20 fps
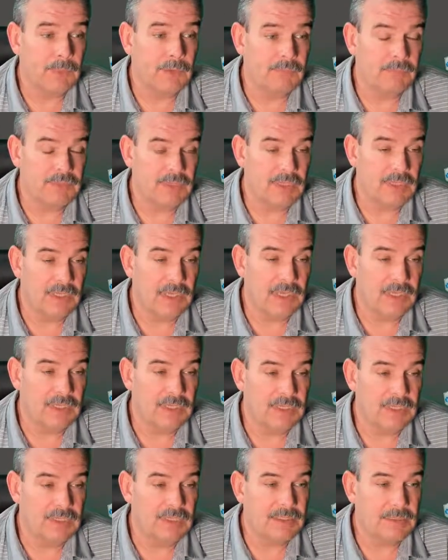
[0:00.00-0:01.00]
Obviously that
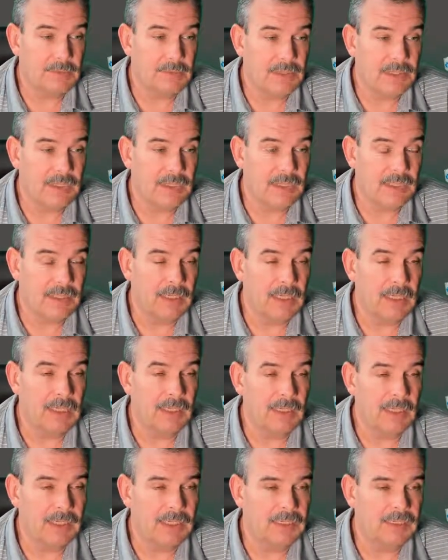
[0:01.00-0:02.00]
needs to be
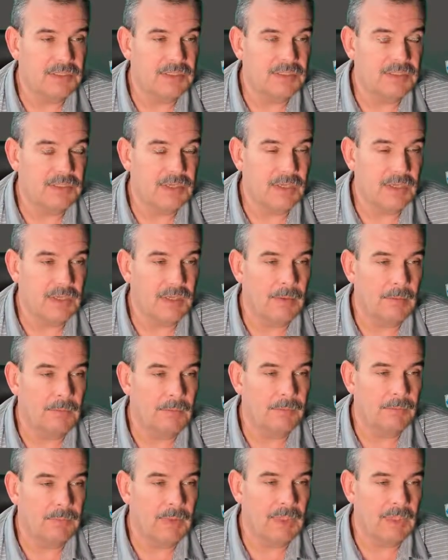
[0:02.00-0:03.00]
at least a
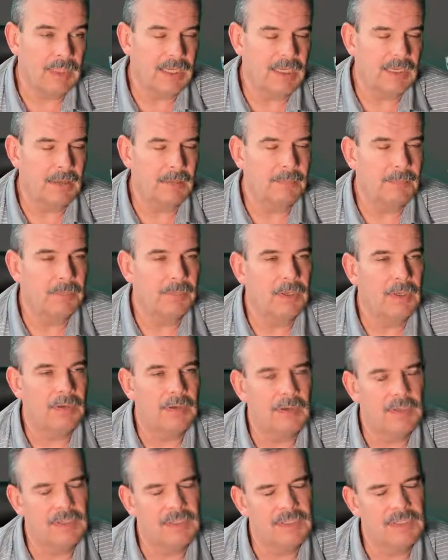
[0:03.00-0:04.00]
gig
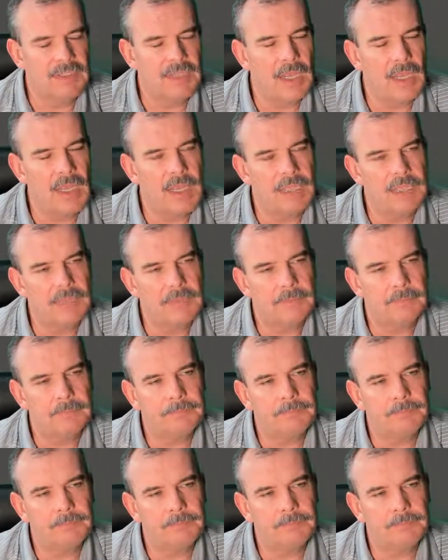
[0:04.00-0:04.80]
in size.